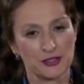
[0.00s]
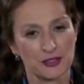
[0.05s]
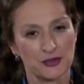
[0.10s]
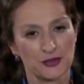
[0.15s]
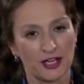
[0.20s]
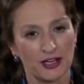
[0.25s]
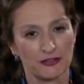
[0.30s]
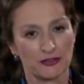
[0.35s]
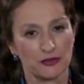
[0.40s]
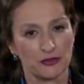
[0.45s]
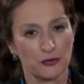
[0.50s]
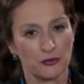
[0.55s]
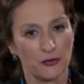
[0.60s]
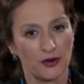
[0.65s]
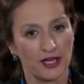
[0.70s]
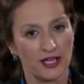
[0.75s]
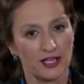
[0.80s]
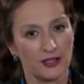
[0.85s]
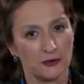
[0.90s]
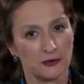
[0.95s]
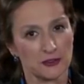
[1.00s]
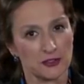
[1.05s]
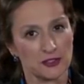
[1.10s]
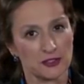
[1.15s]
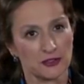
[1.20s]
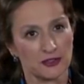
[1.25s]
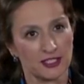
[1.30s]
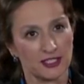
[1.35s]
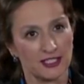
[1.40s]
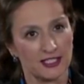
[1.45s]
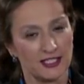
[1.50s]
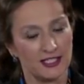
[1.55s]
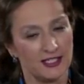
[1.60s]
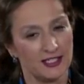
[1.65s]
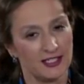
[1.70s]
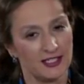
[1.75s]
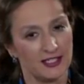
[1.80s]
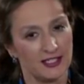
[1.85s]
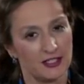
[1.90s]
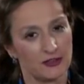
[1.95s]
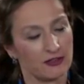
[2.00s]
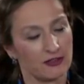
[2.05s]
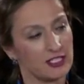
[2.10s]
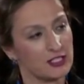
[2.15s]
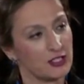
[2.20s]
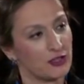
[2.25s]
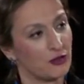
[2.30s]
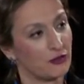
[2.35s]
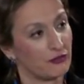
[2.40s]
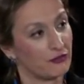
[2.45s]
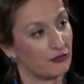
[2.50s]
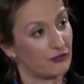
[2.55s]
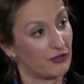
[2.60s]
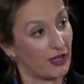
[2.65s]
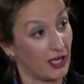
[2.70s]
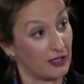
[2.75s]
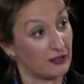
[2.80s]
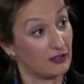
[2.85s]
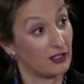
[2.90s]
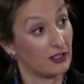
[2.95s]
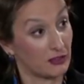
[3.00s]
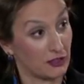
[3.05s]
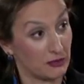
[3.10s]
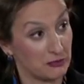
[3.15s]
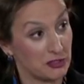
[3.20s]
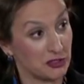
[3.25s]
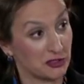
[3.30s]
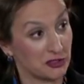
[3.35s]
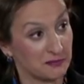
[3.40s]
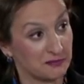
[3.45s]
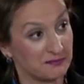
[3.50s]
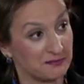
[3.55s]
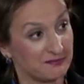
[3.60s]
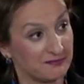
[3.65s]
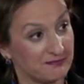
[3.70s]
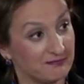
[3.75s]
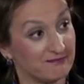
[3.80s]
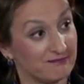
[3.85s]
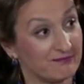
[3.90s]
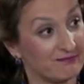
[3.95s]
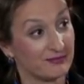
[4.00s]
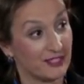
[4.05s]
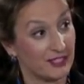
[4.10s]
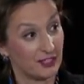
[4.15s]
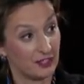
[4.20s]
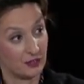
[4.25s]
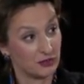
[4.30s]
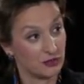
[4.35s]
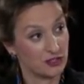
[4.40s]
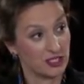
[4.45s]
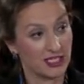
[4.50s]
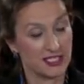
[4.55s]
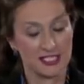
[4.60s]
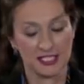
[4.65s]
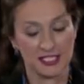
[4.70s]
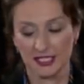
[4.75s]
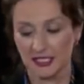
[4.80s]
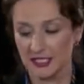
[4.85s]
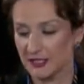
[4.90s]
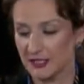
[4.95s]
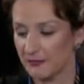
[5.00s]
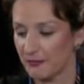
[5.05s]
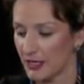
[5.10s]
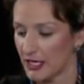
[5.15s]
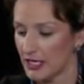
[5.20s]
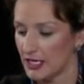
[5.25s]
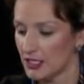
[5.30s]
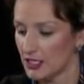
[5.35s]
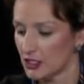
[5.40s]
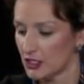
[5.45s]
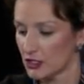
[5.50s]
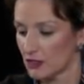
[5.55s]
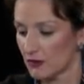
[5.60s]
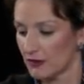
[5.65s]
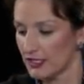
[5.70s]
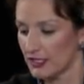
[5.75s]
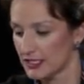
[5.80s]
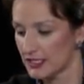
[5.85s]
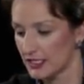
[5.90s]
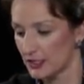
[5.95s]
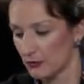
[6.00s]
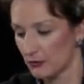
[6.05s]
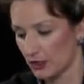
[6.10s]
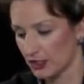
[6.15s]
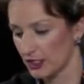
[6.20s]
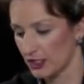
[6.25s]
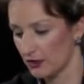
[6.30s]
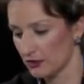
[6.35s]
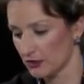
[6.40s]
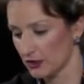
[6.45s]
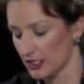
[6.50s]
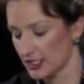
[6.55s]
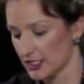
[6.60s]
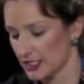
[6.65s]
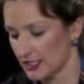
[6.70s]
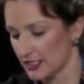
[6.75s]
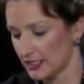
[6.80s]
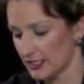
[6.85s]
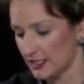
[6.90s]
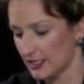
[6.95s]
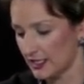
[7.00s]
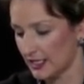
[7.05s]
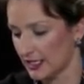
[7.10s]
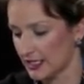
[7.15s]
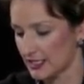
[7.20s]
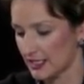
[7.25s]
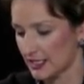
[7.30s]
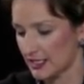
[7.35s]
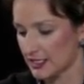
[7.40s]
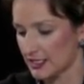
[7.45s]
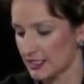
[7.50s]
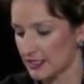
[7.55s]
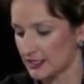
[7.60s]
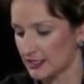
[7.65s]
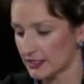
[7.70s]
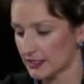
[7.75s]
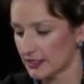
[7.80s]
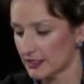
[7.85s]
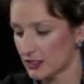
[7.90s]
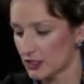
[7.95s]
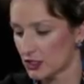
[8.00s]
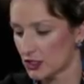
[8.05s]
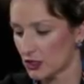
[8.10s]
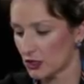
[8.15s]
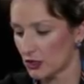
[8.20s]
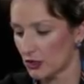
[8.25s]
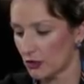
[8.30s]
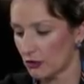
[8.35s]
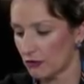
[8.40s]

you have to weigh also the risk of annular rupture in those cases. Yeah. So let's see what the audience has answered. So